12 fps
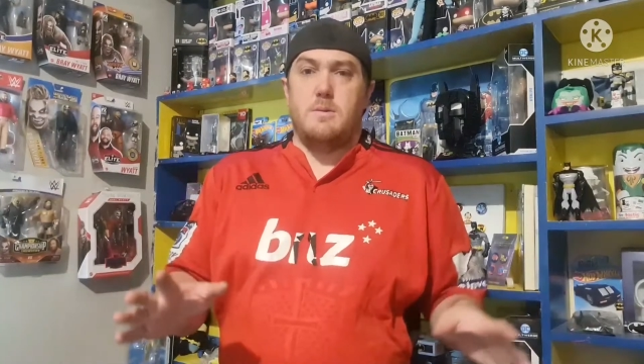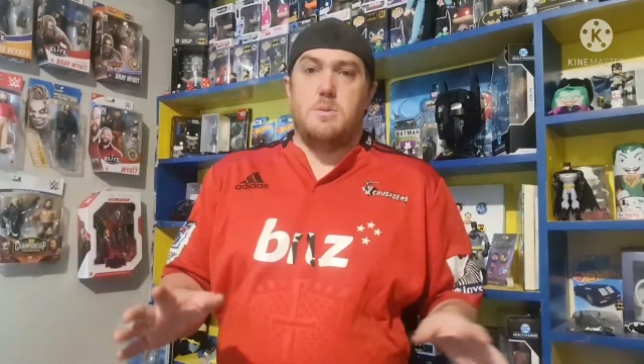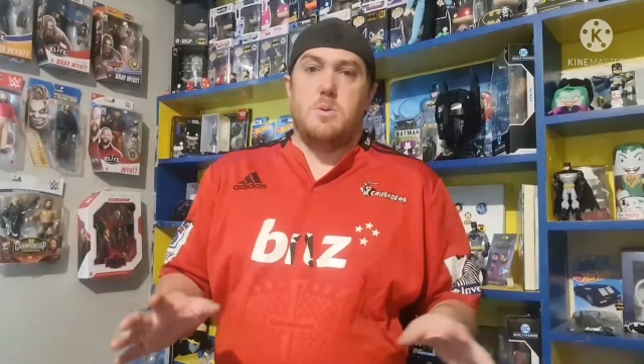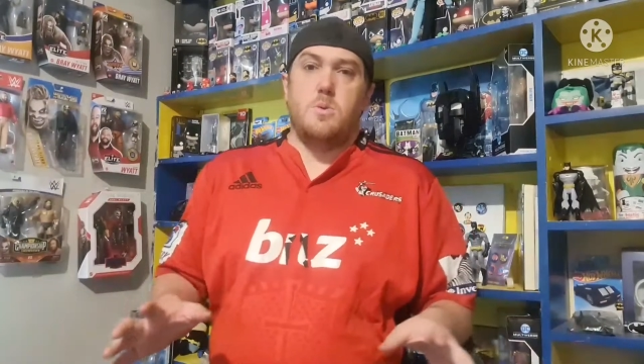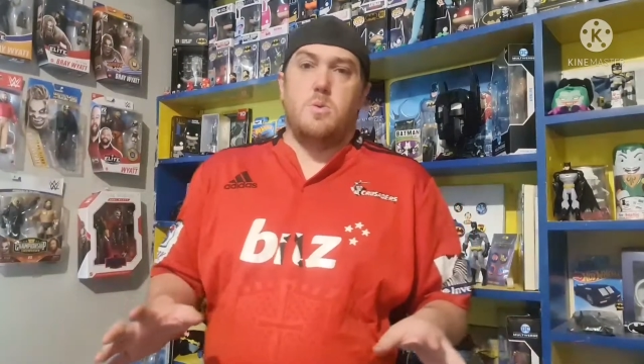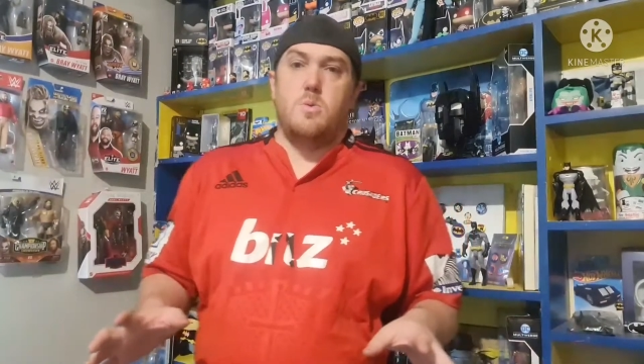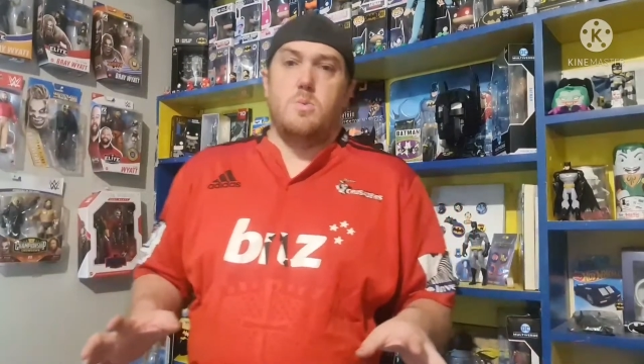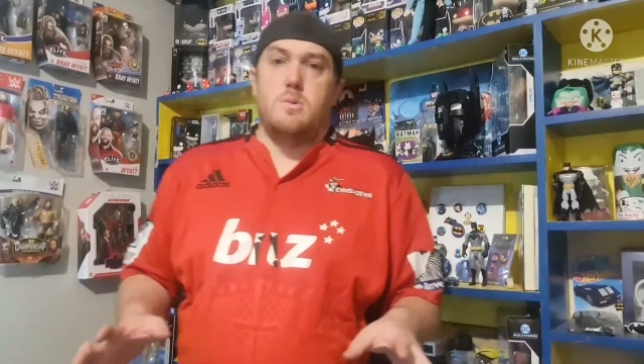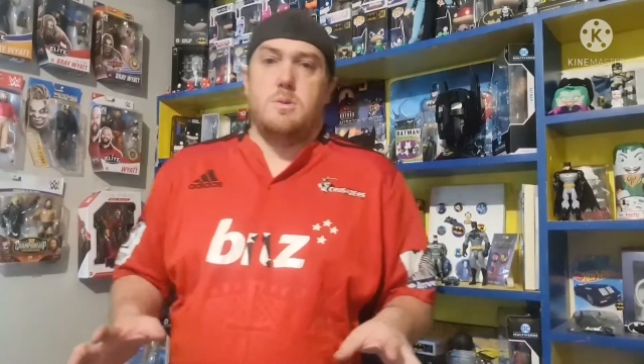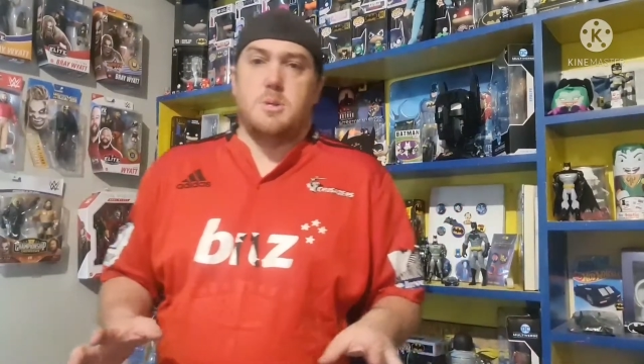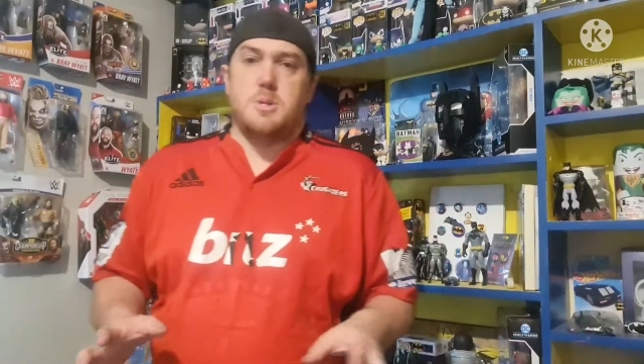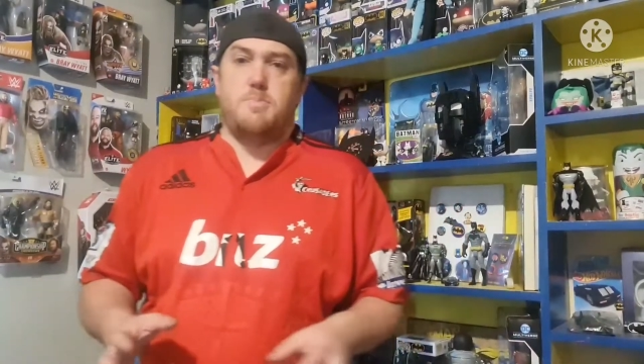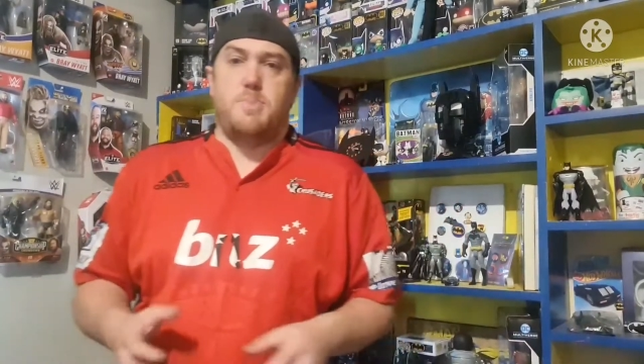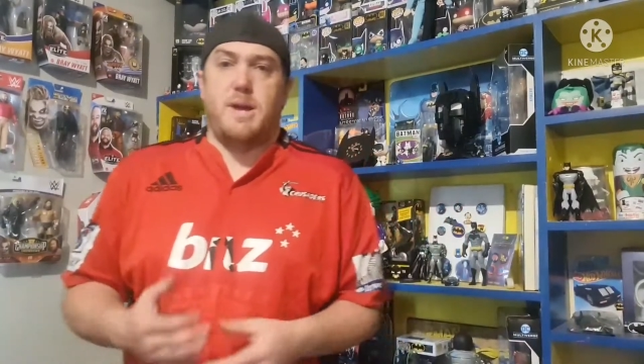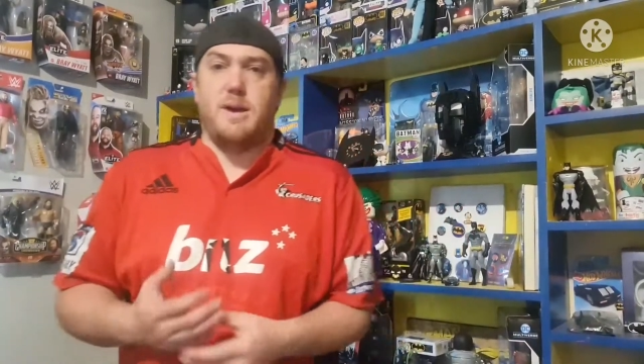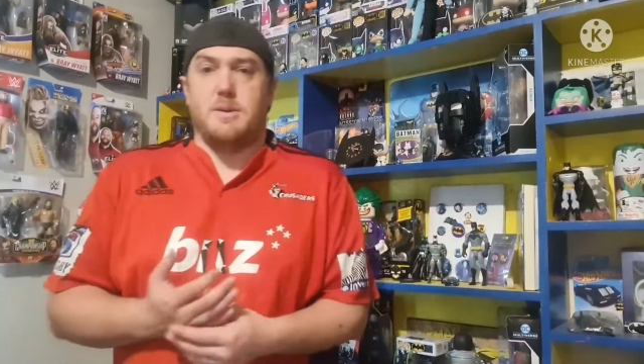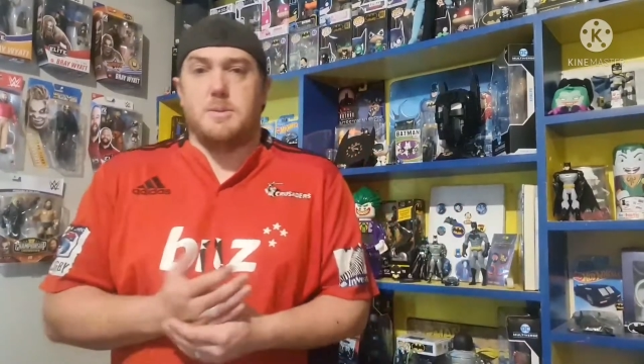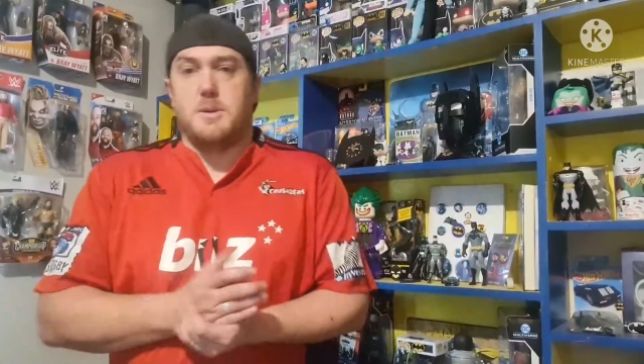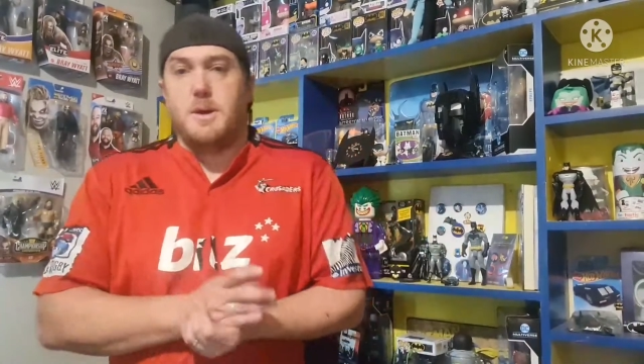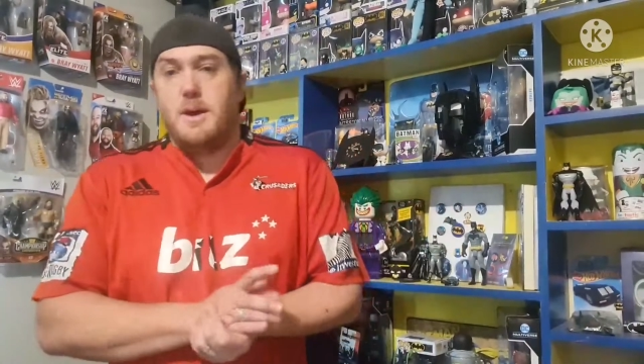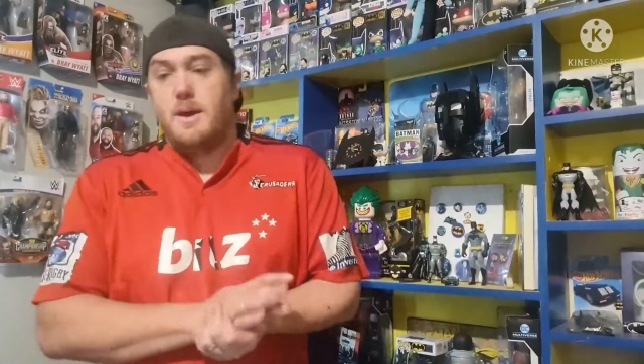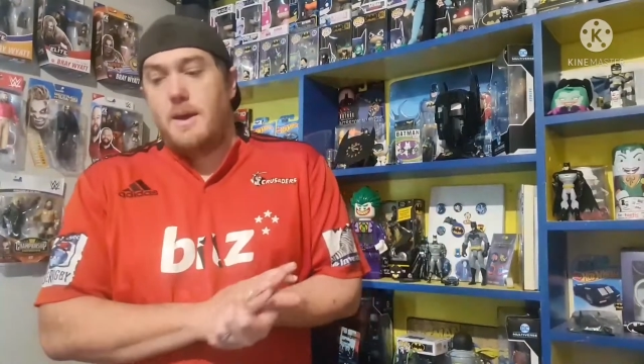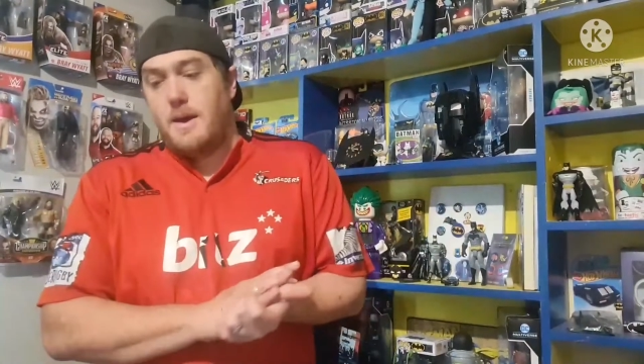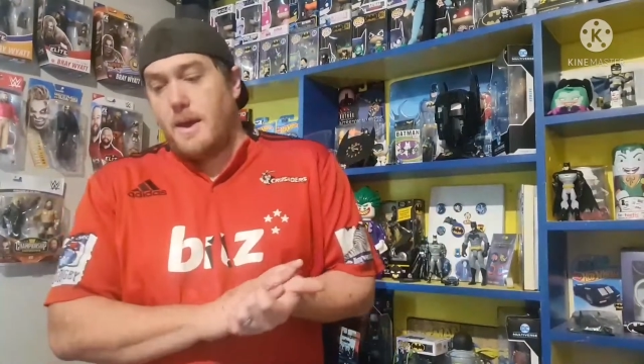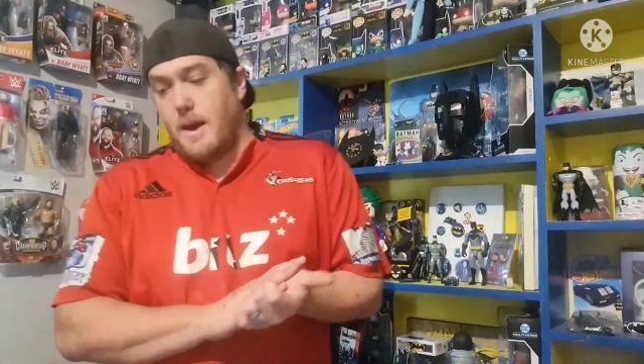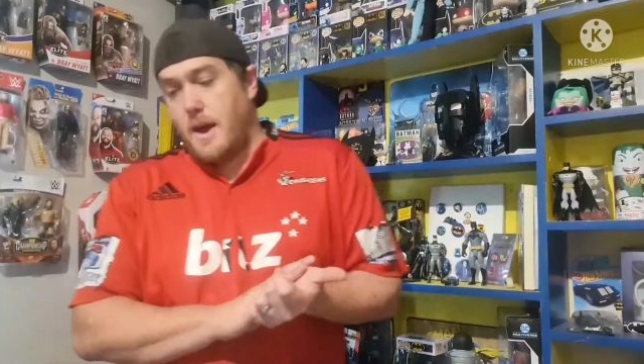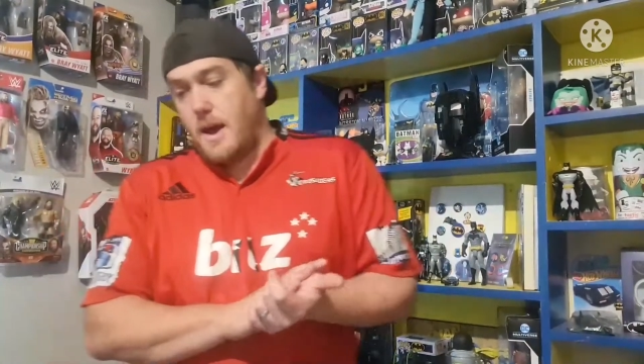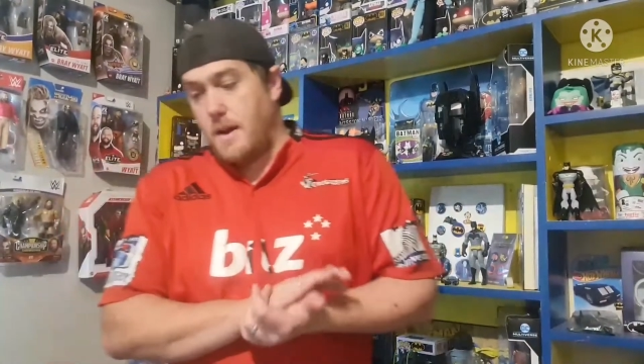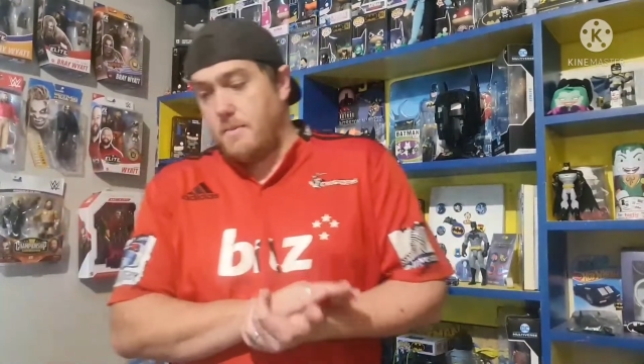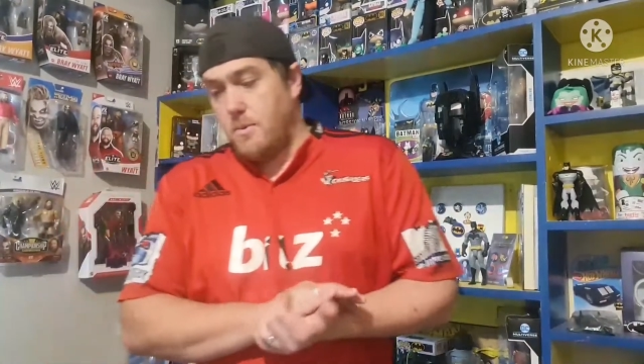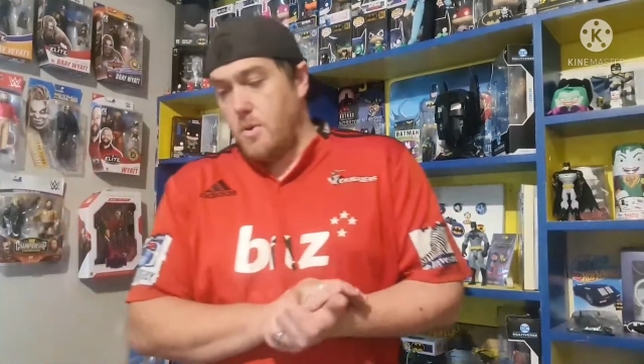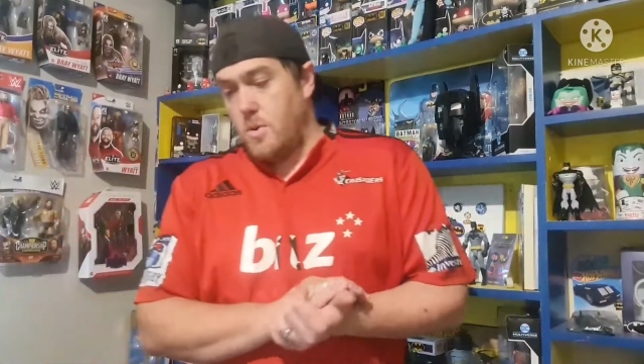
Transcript: to display it. We're